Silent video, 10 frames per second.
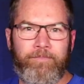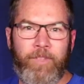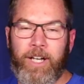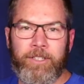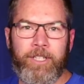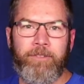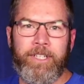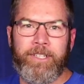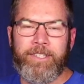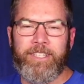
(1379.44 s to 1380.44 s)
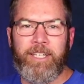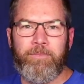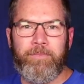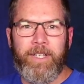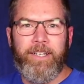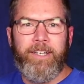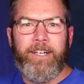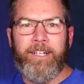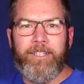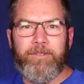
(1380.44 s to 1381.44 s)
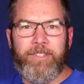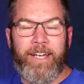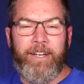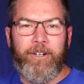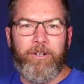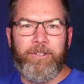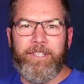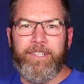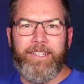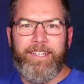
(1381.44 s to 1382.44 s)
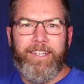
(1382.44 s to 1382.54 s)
not living in the same town, and